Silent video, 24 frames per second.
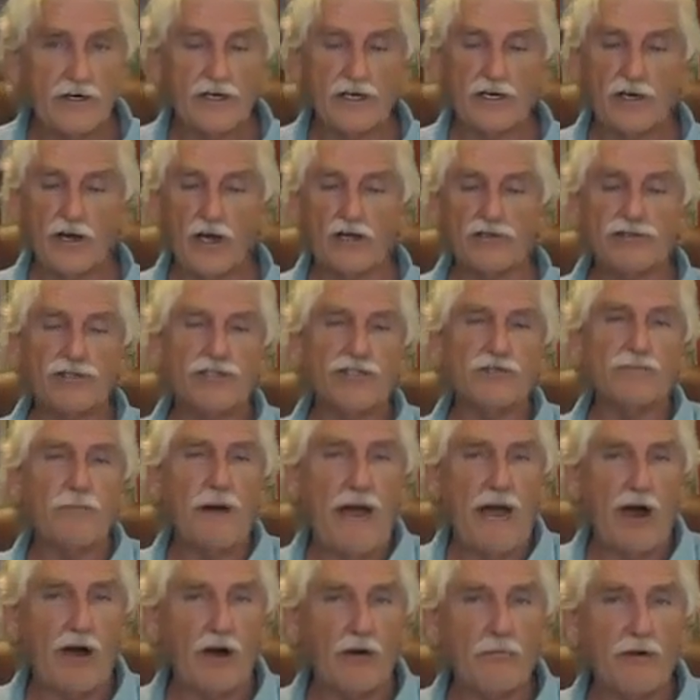and he lost his
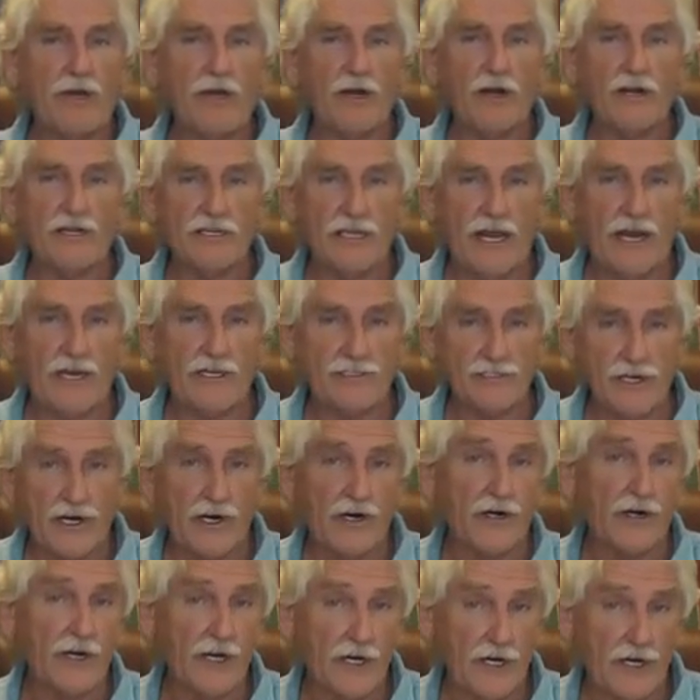power because he had his
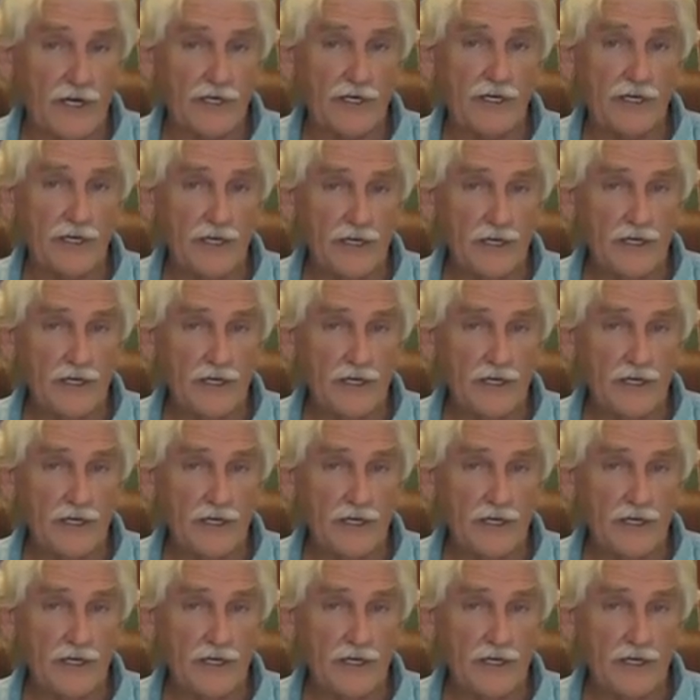hair cut.